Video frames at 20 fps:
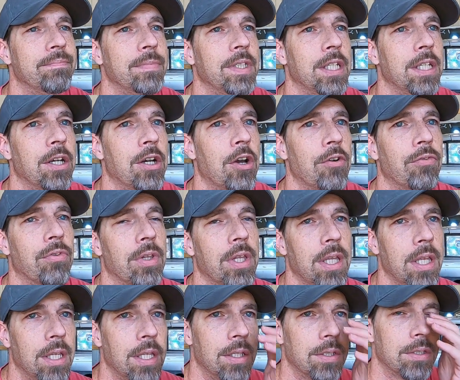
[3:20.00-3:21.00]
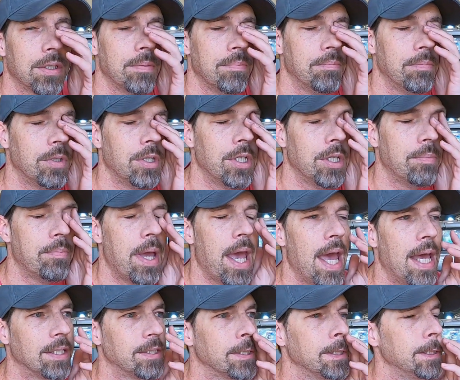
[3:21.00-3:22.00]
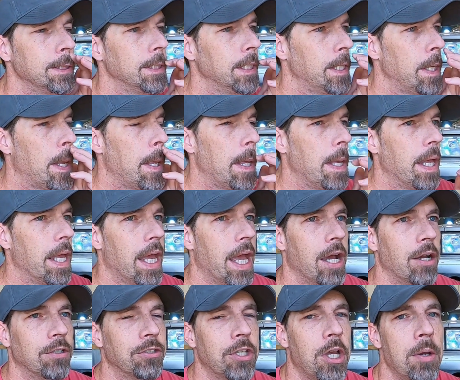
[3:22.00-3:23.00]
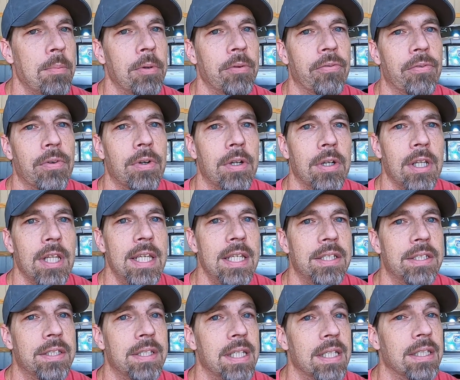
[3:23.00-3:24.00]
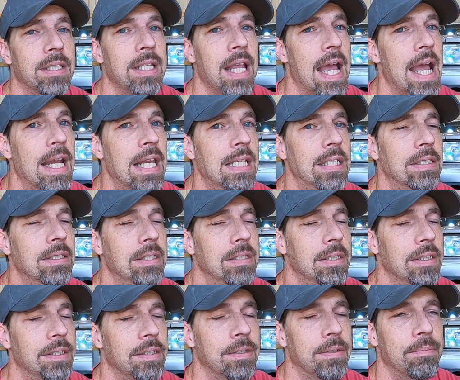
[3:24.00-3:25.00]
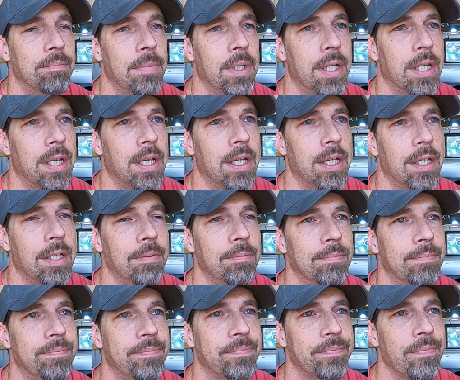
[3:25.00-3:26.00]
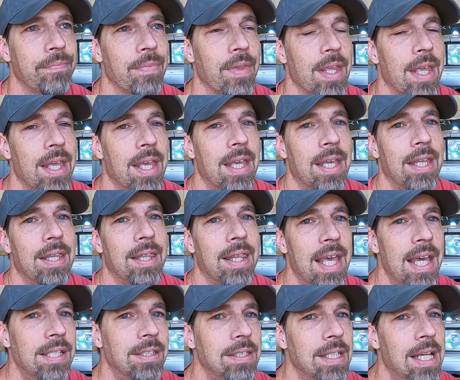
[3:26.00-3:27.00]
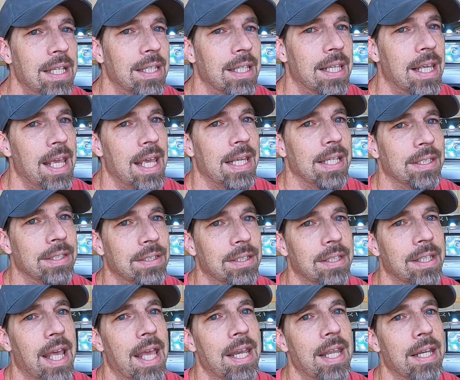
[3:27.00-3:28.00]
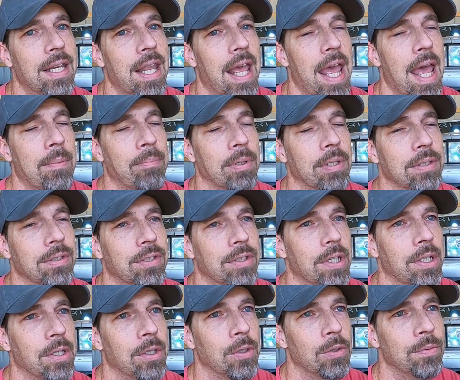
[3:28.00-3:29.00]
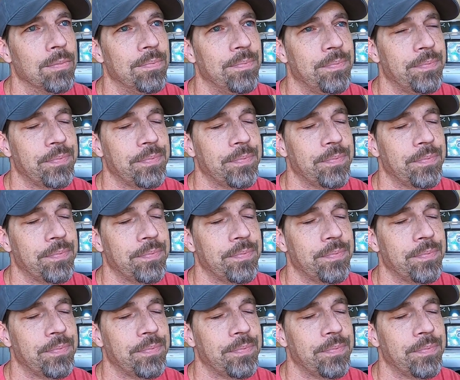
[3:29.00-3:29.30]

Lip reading: hopefully get some good passes. I was hoping for at least 690s, but that's not the case. That didn't happen. So